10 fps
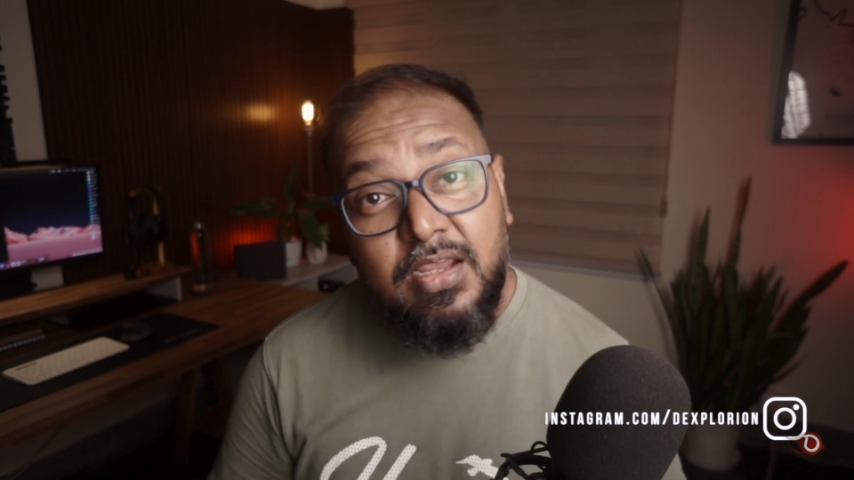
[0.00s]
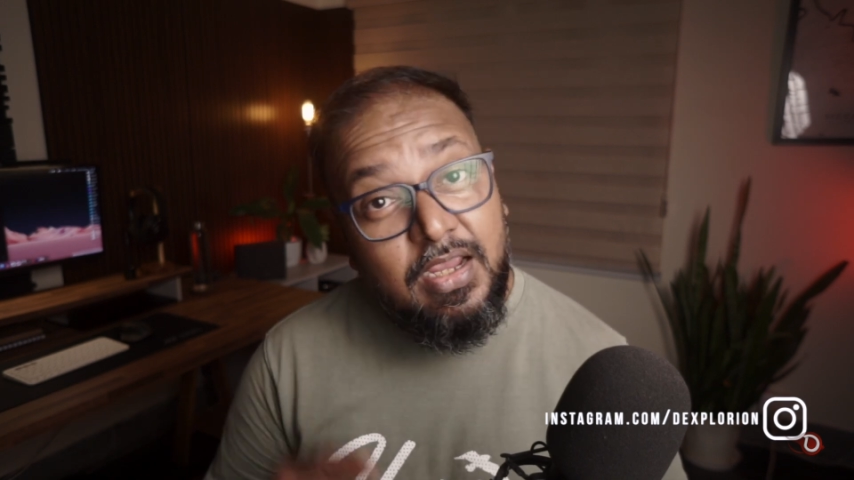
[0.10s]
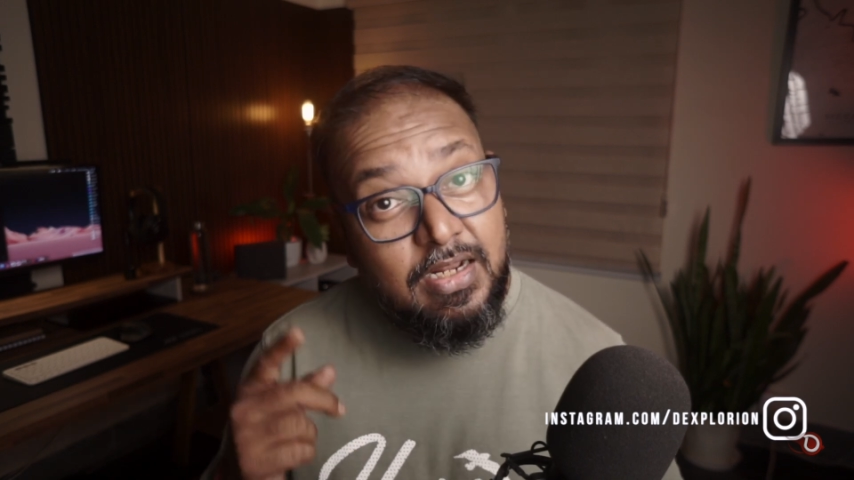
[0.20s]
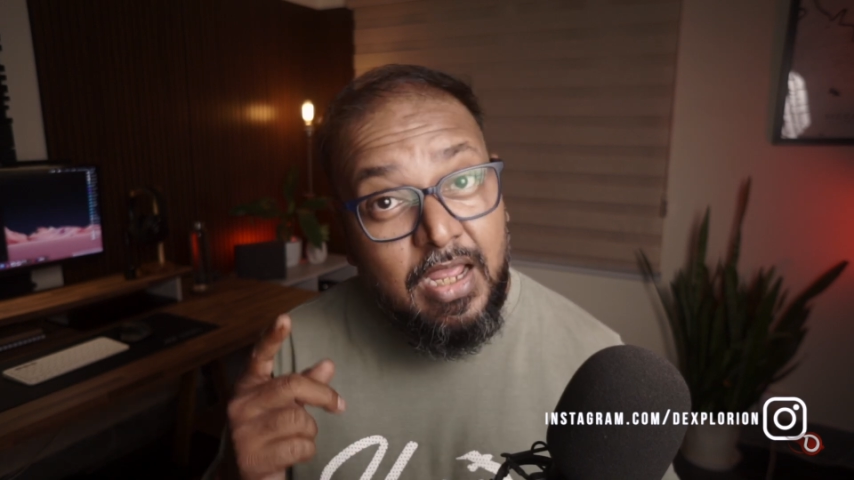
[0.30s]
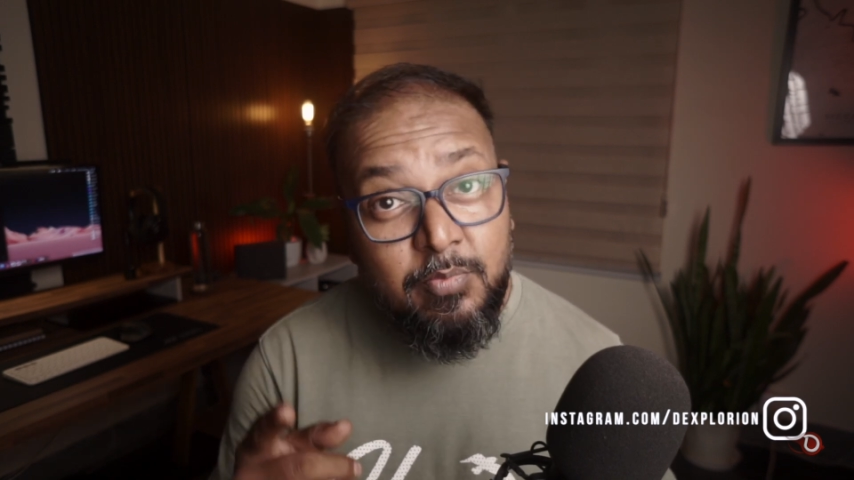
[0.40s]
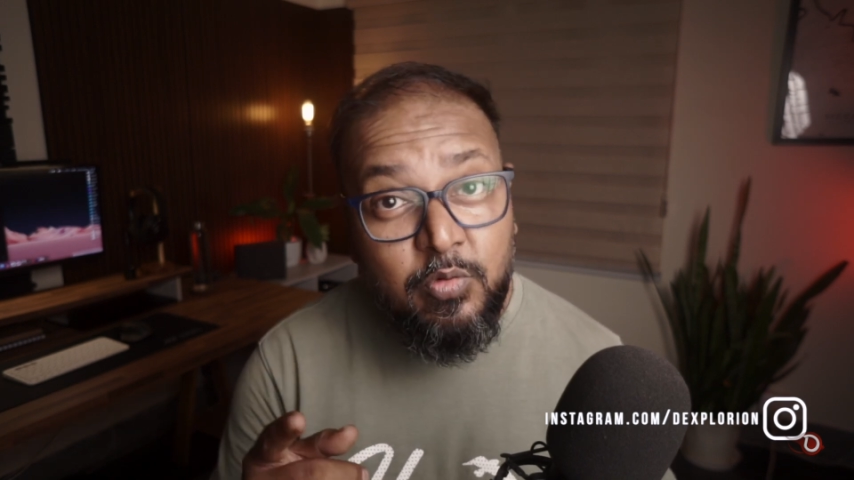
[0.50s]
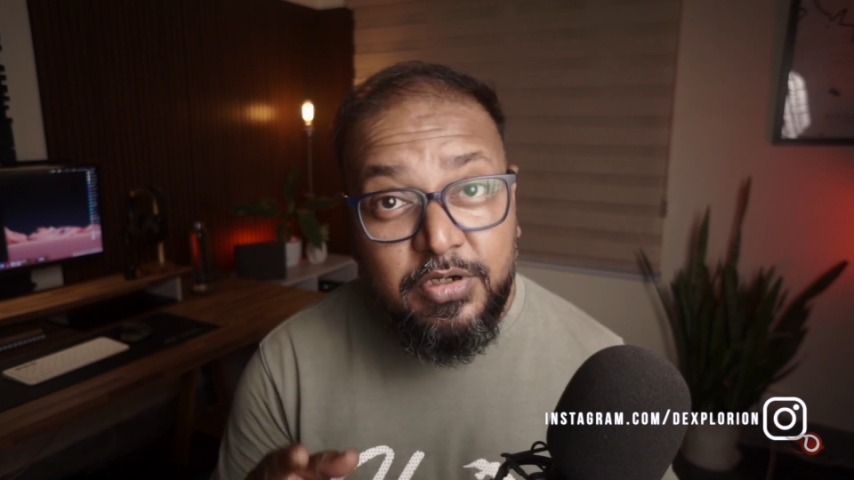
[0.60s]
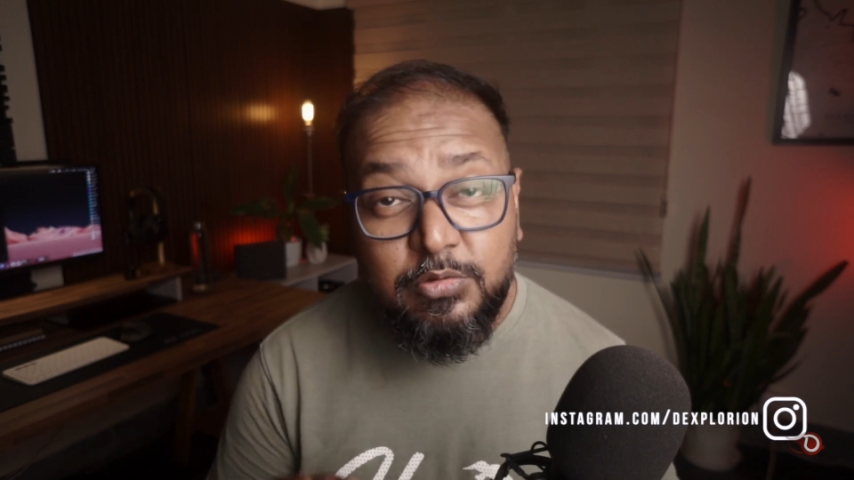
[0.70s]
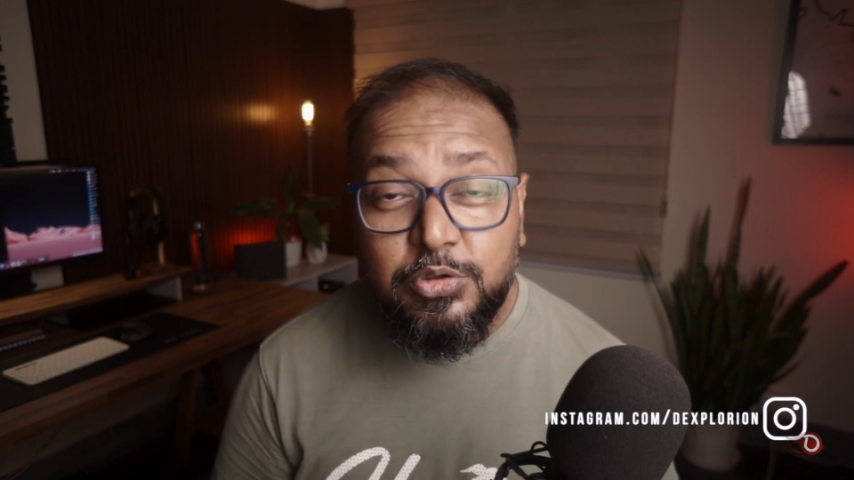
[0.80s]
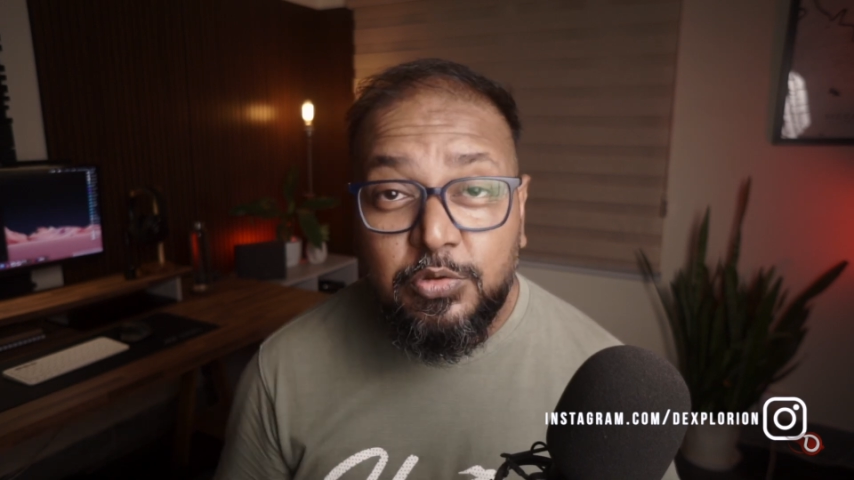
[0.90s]
and I'm
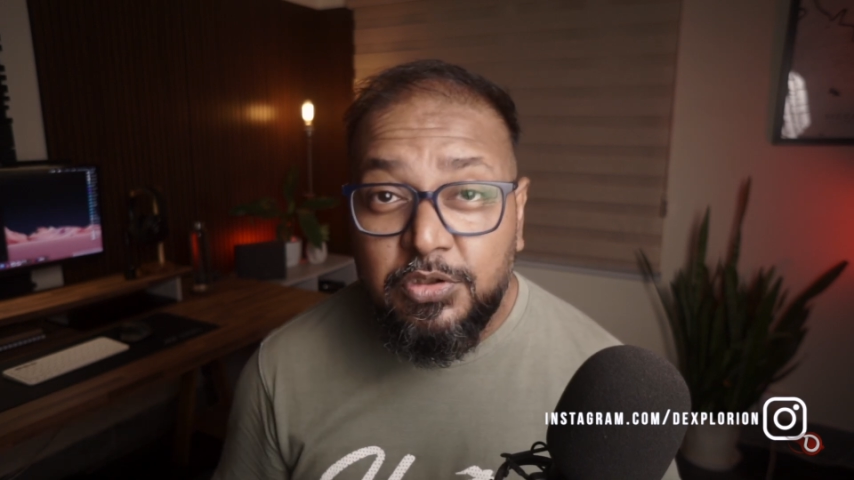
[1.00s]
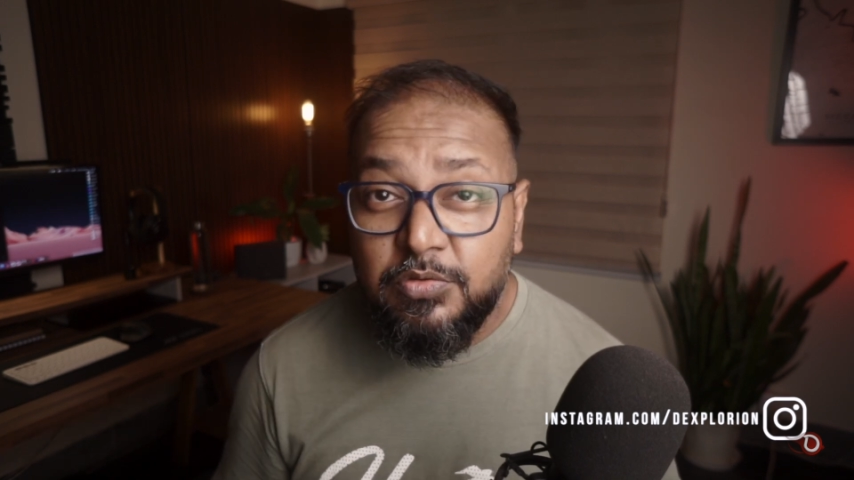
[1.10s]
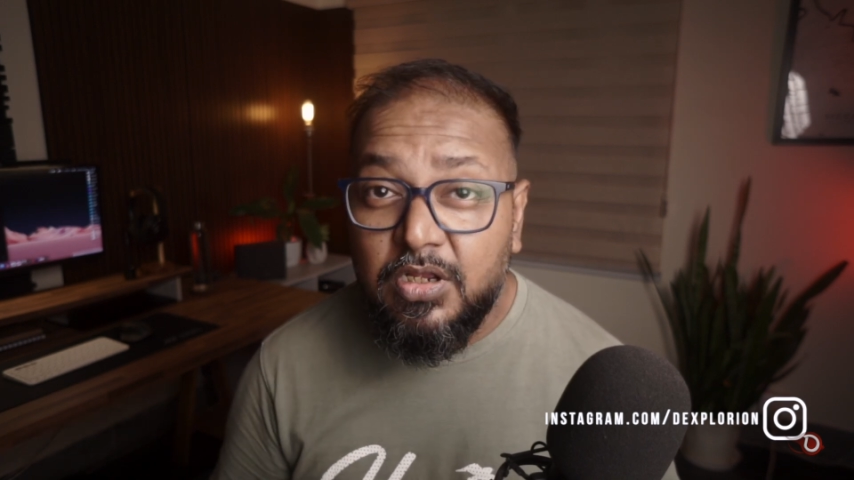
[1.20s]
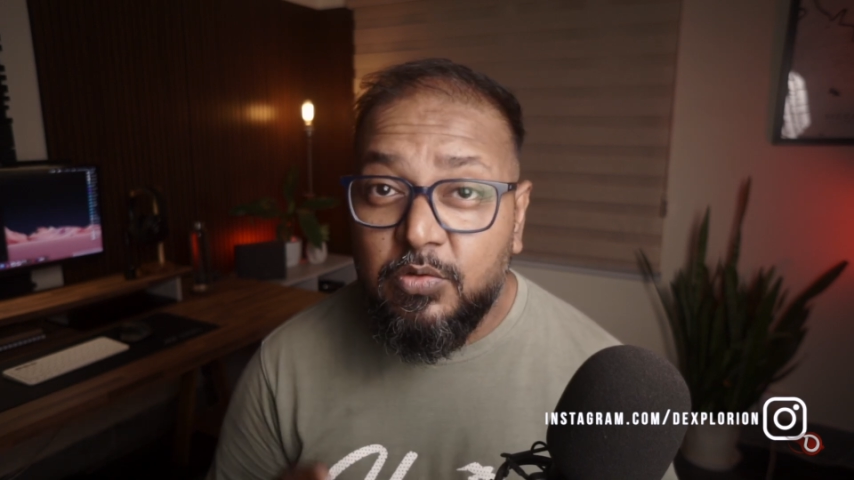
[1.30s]
going to show you the